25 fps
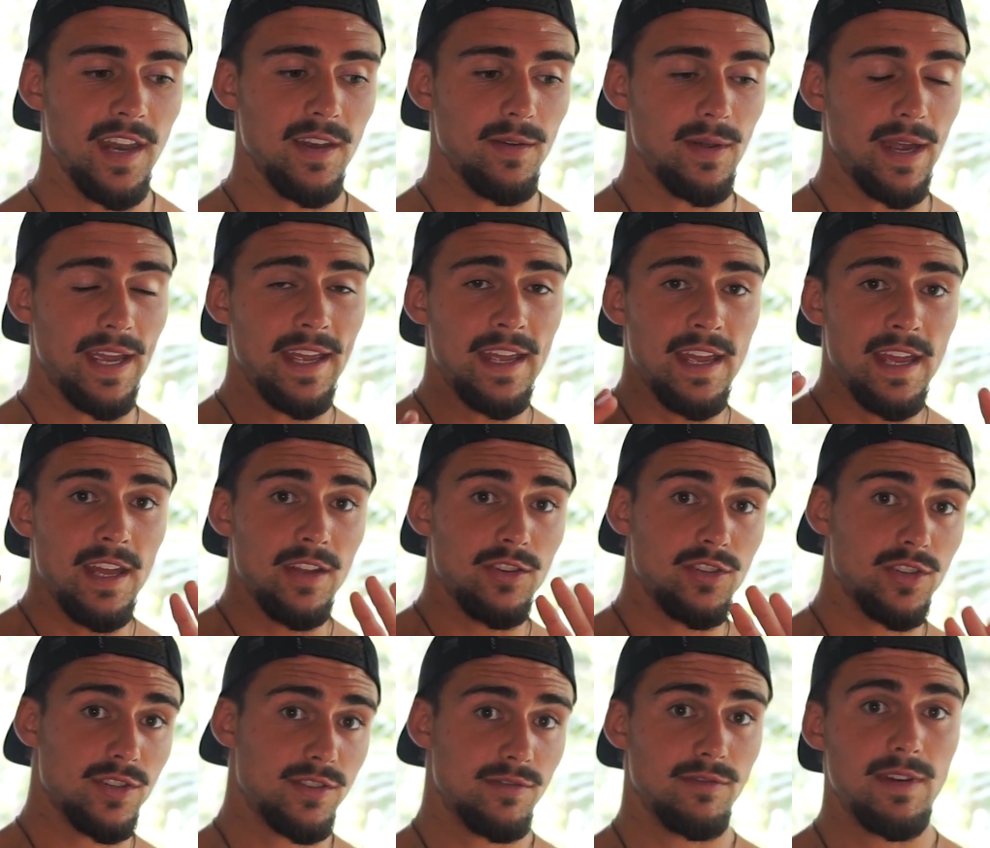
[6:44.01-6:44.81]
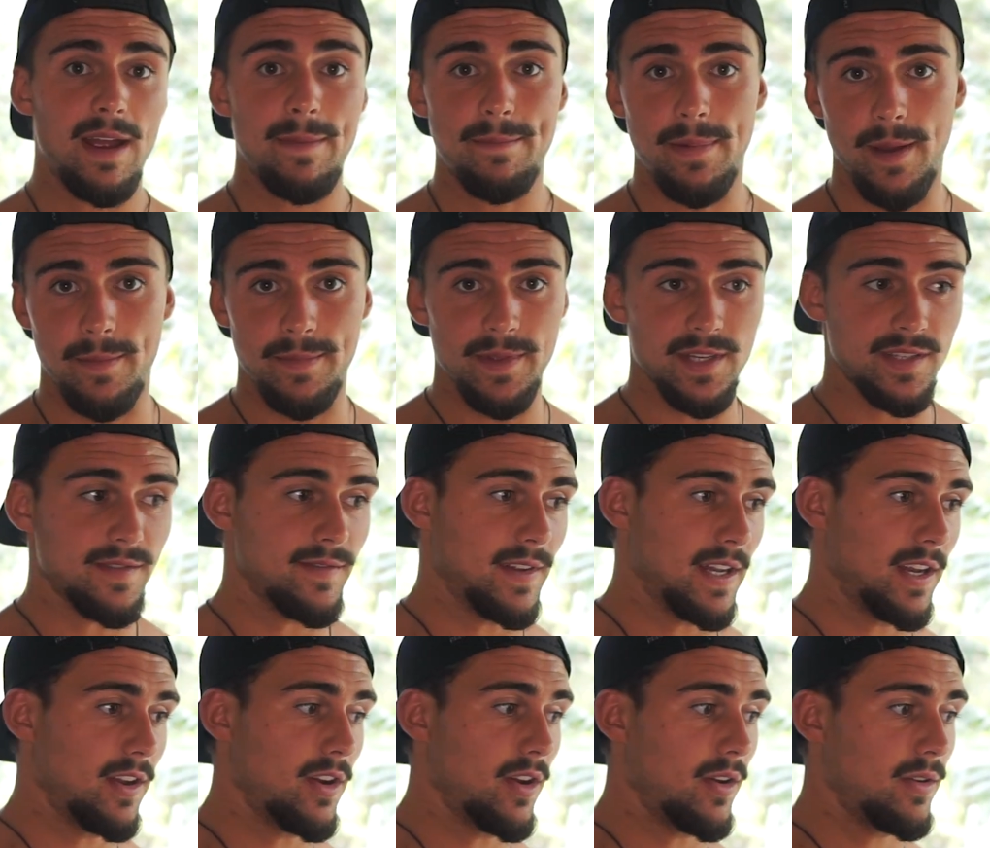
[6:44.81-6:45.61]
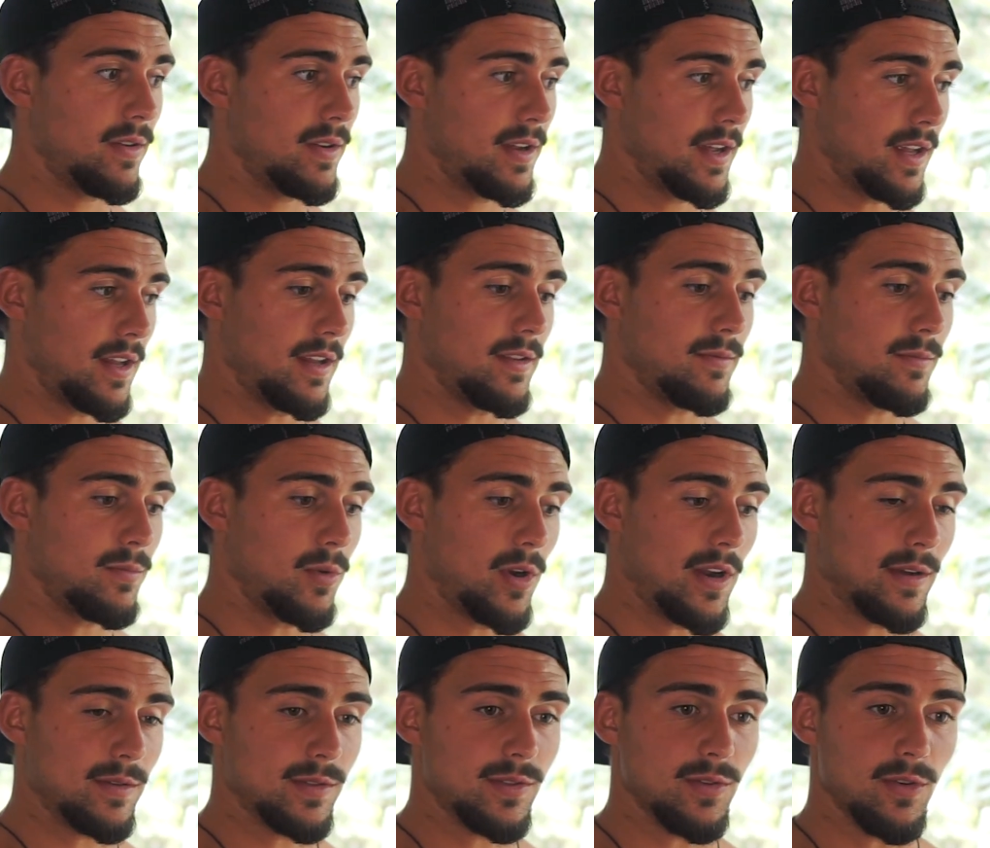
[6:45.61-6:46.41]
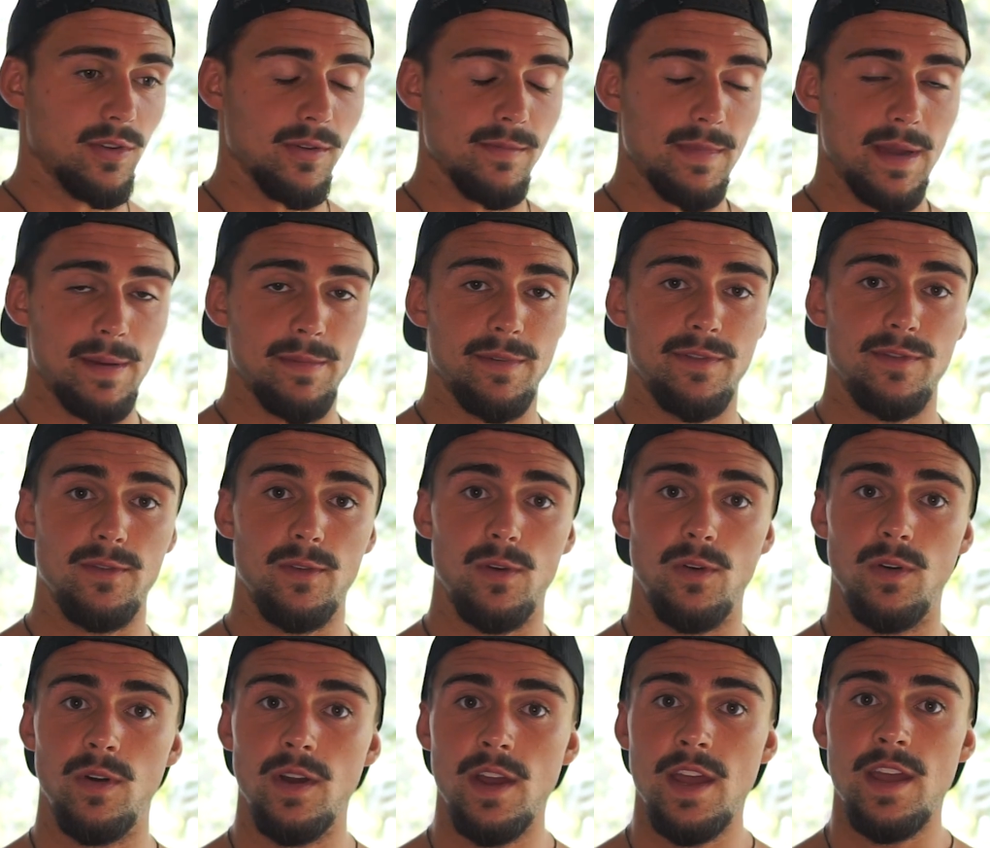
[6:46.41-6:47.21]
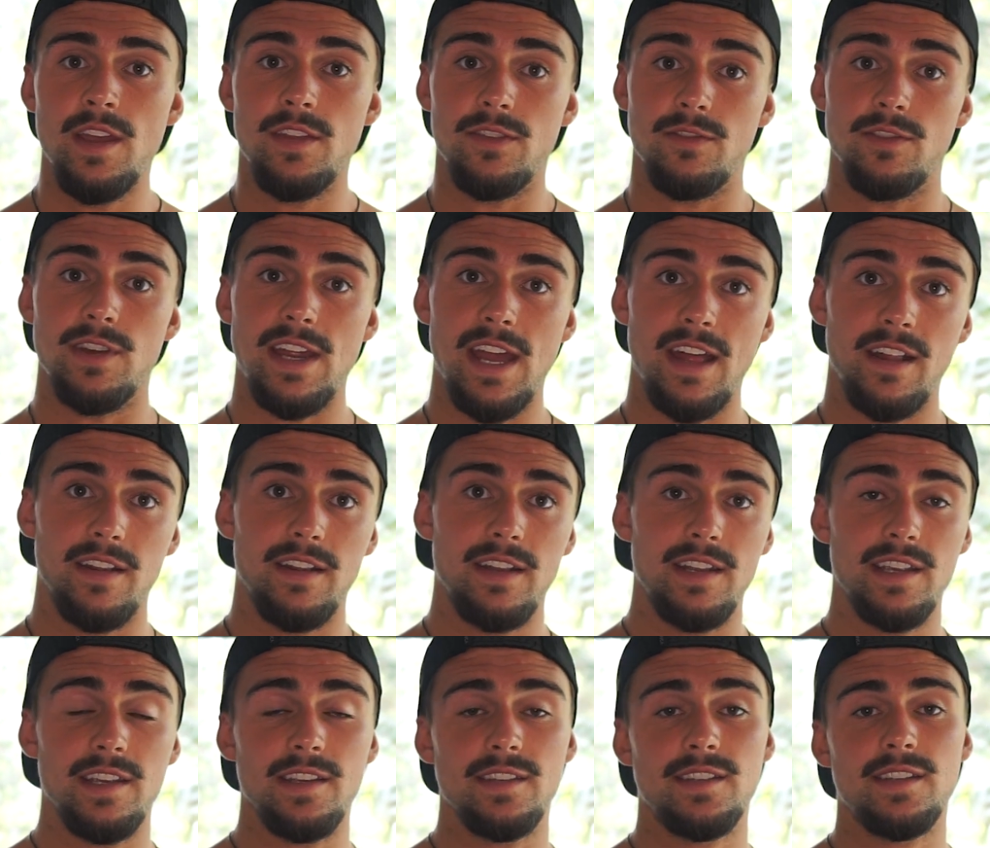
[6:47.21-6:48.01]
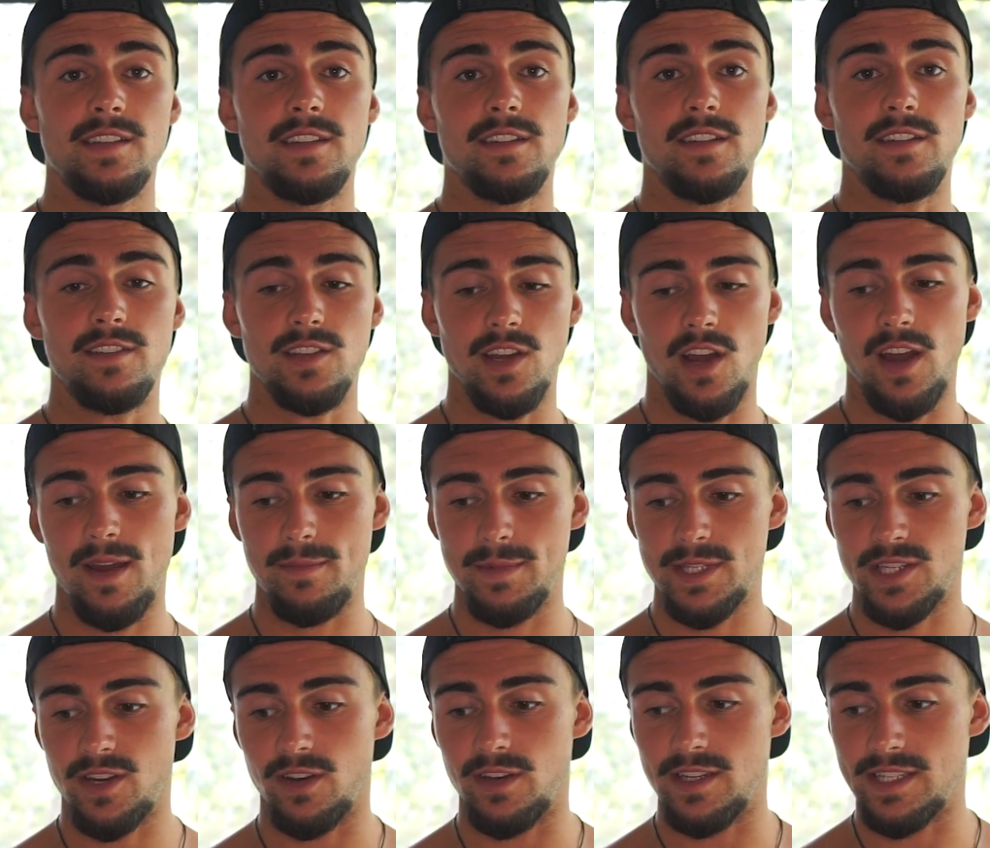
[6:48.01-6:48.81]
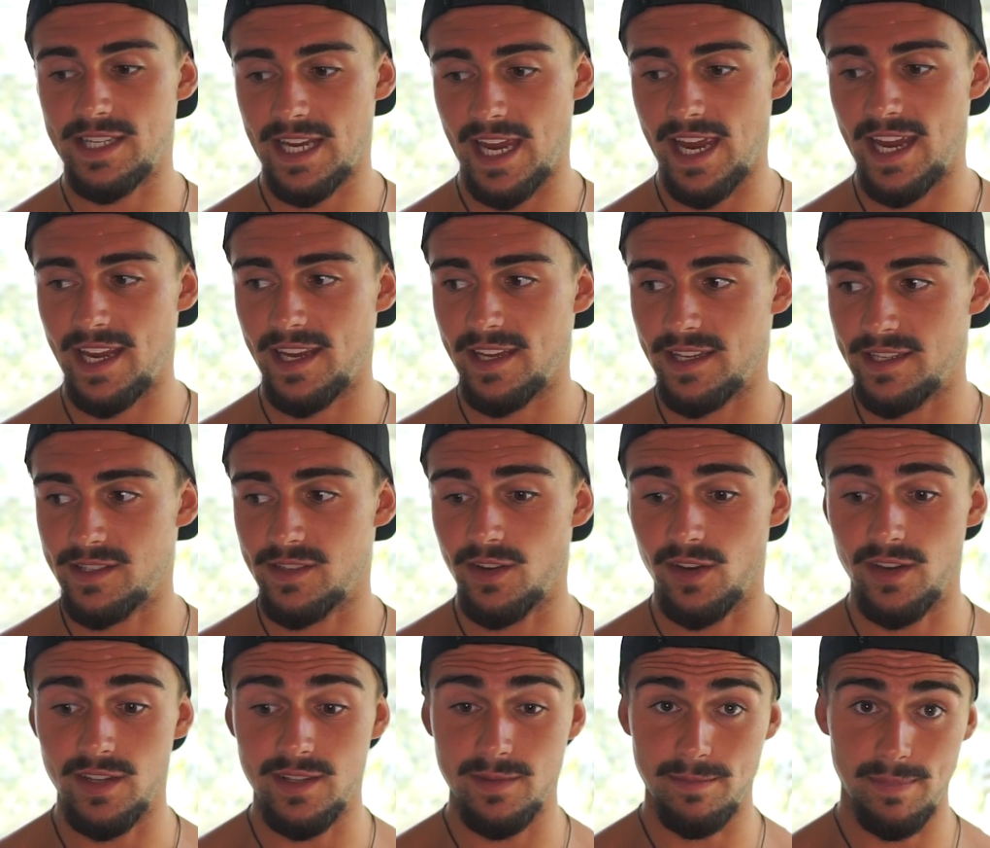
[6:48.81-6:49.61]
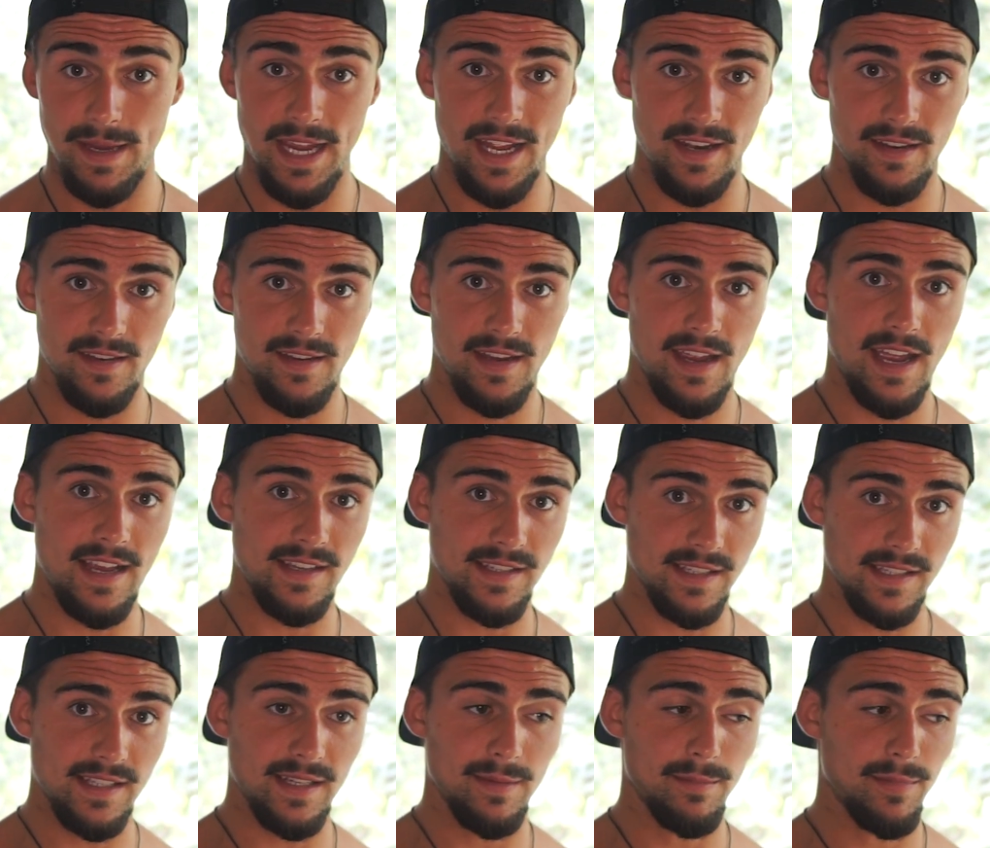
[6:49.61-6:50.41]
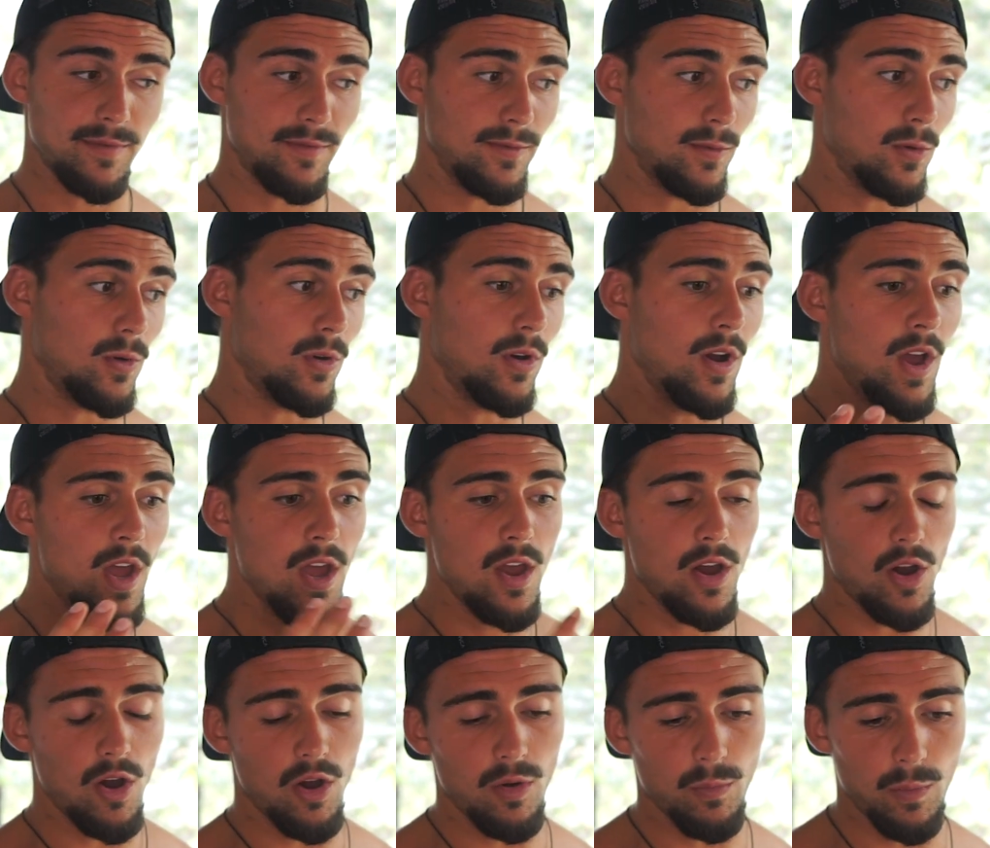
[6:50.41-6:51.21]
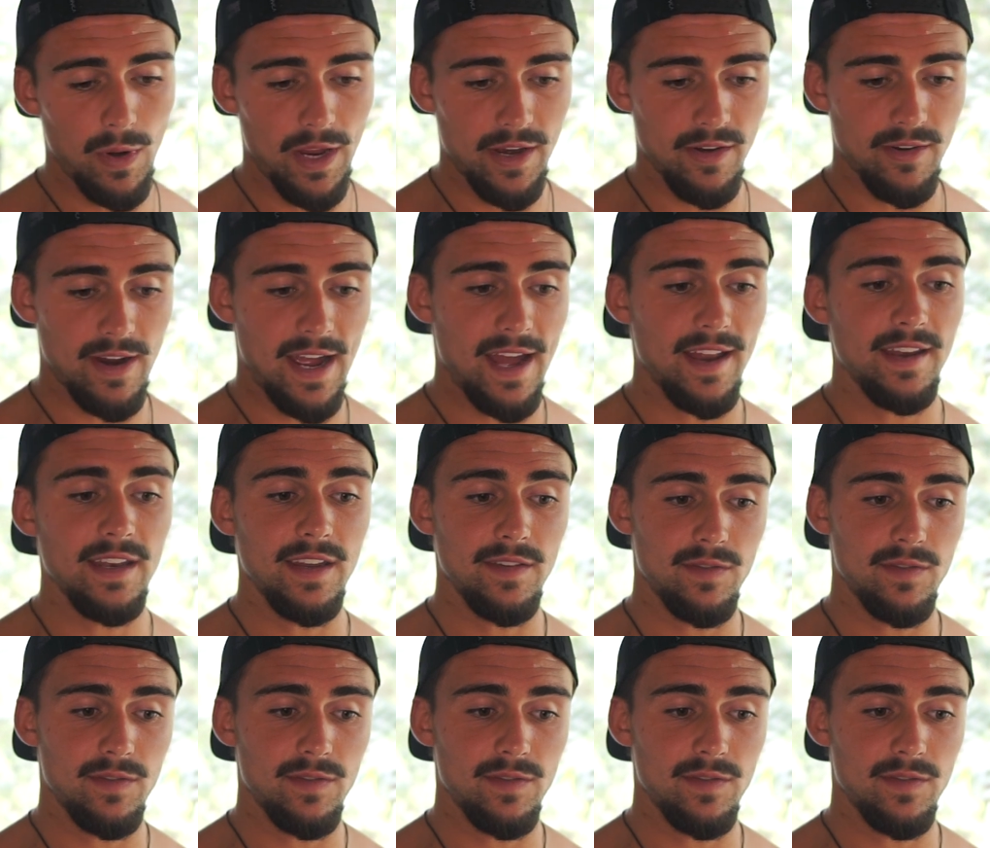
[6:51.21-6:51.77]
Anyway, just to wrap up this video and what I was talking about before, the reality is the time it's going to take is going to depend, as I said before, on where you're at.